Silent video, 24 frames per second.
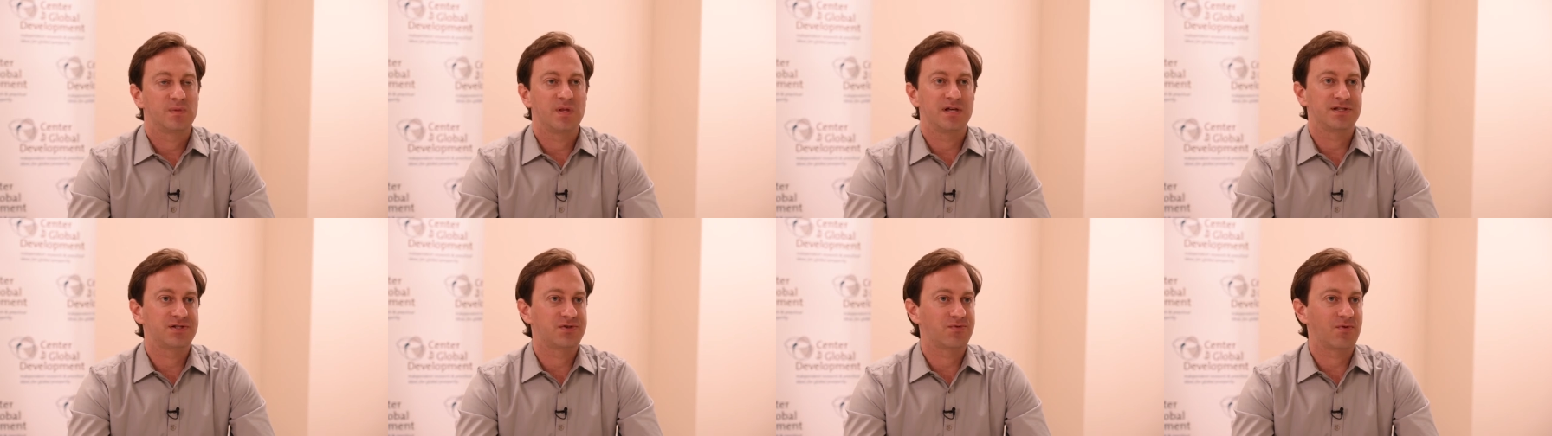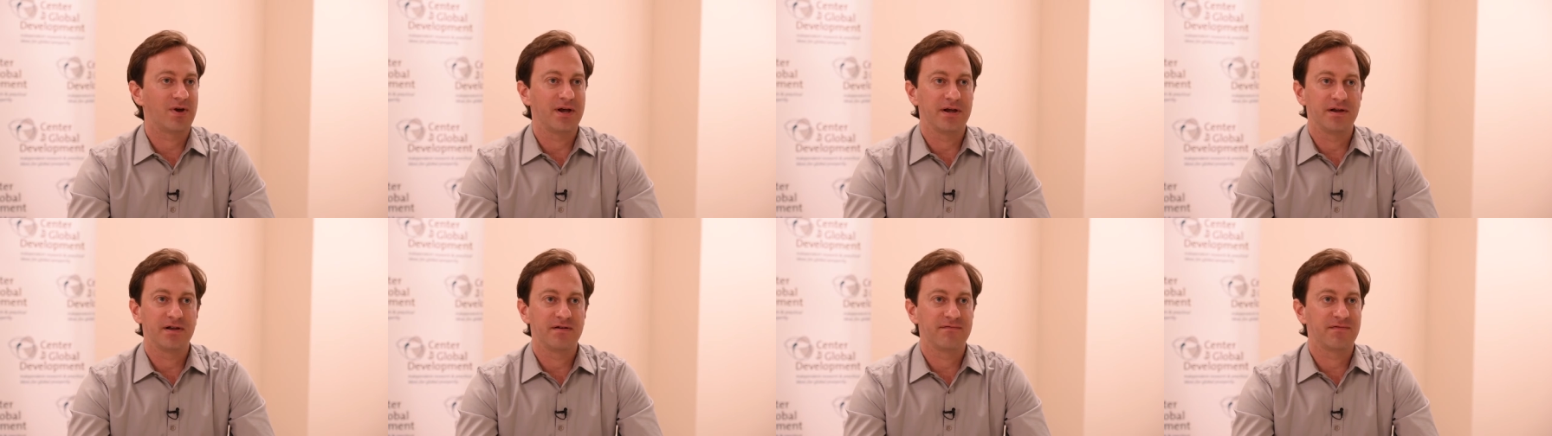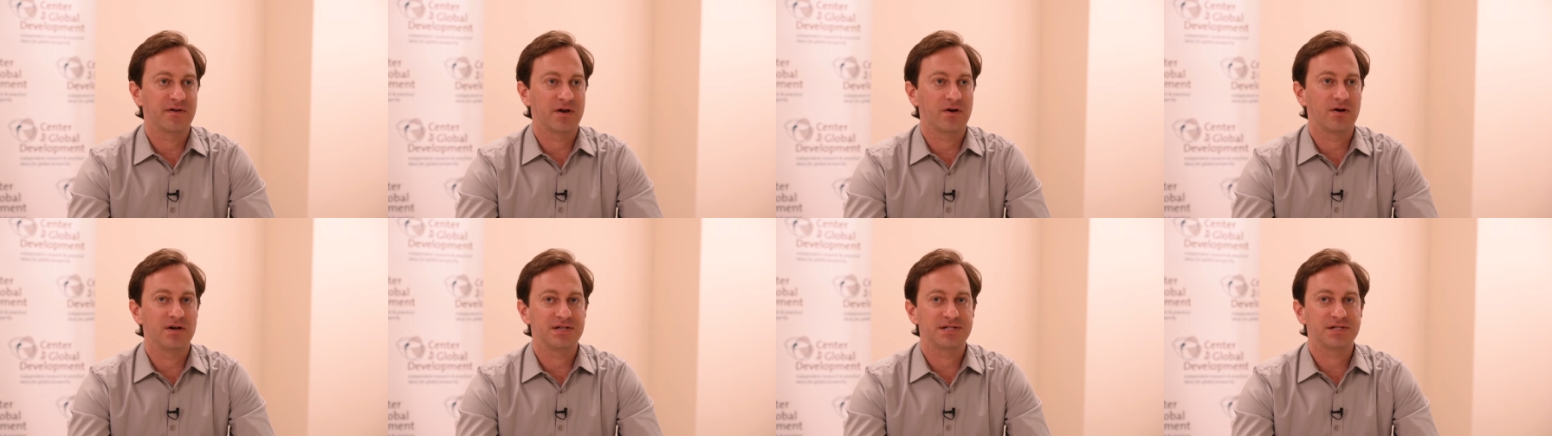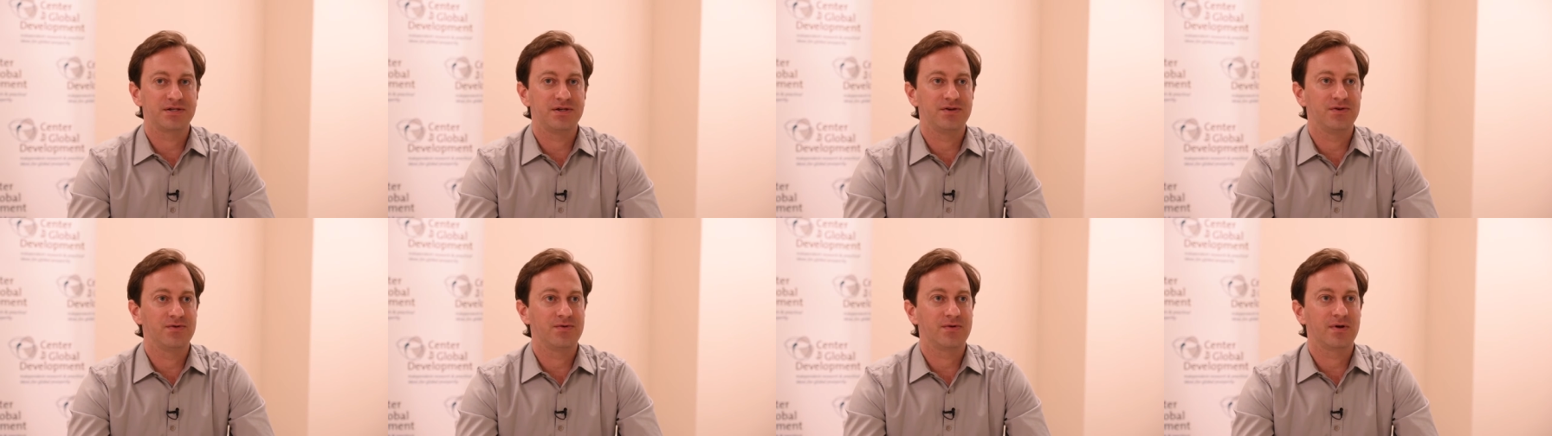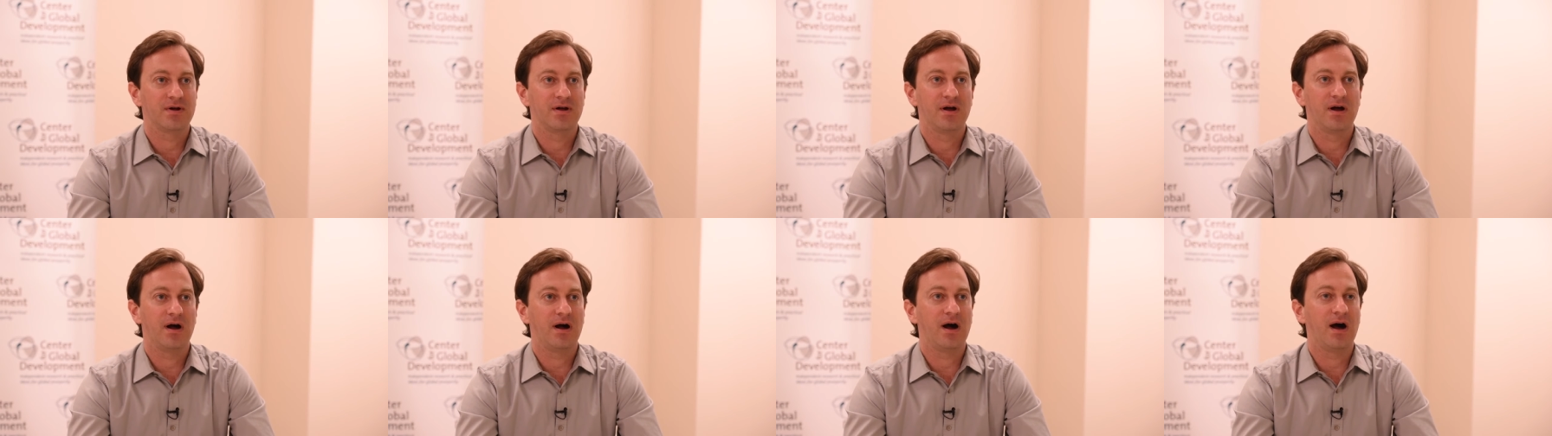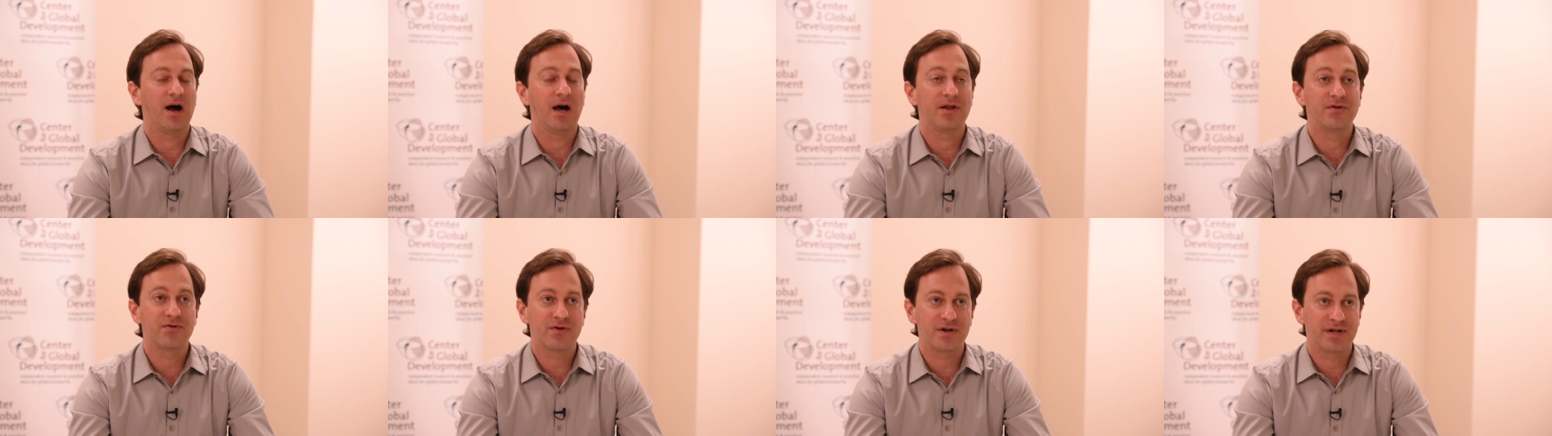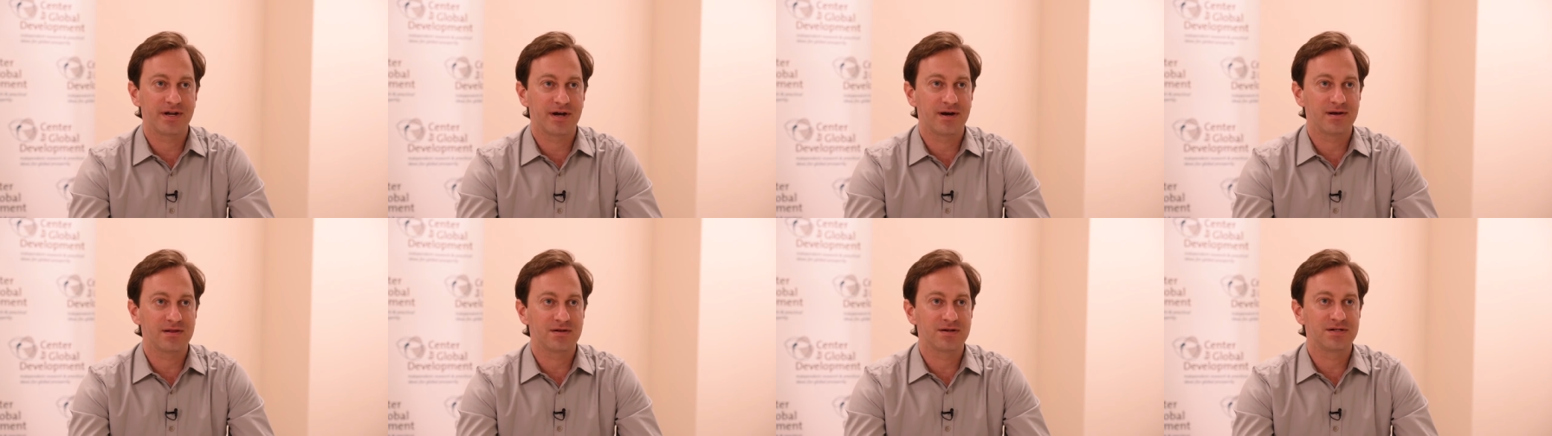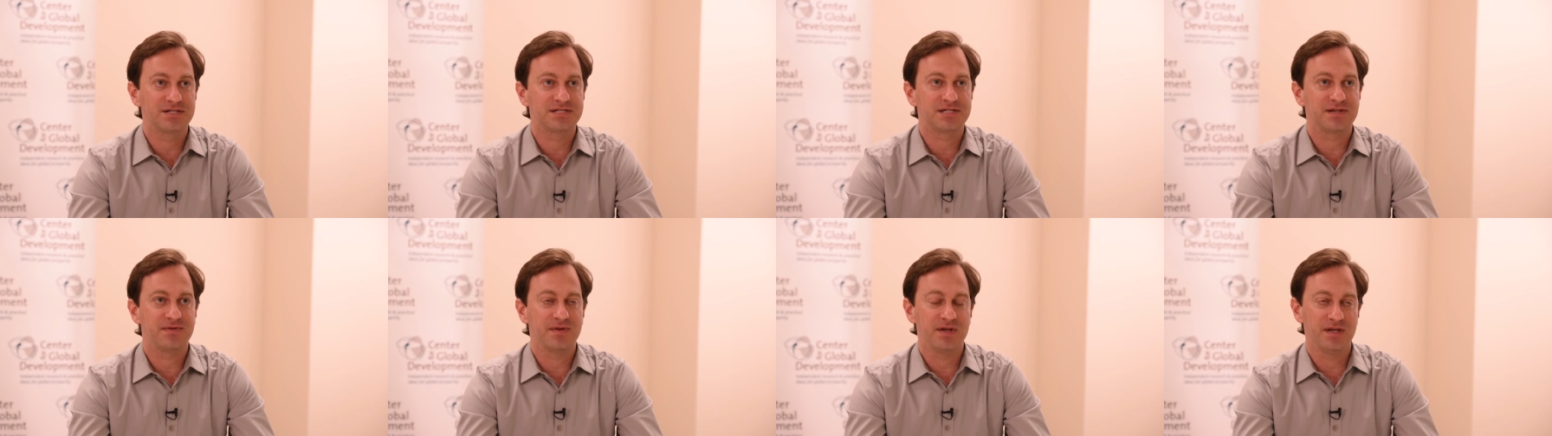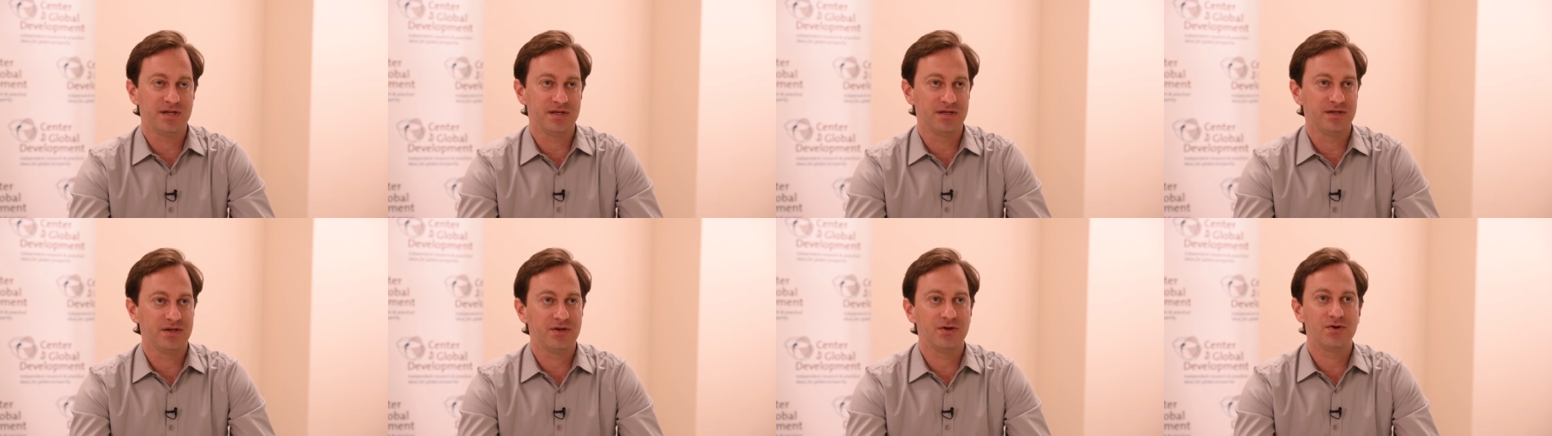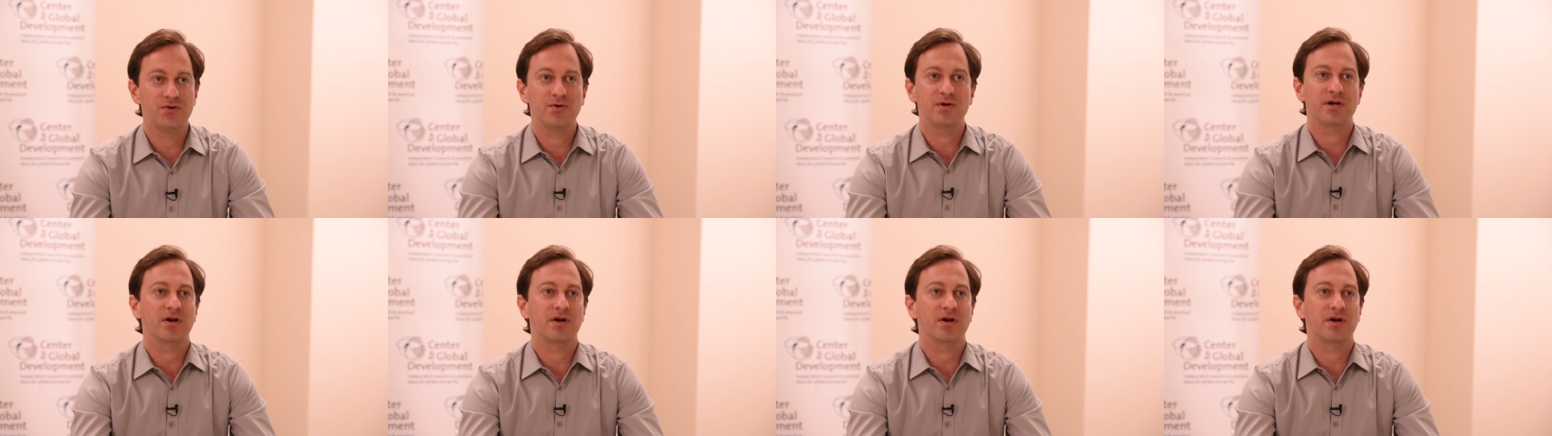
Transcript: That's right. If it costs you $100 in the EU,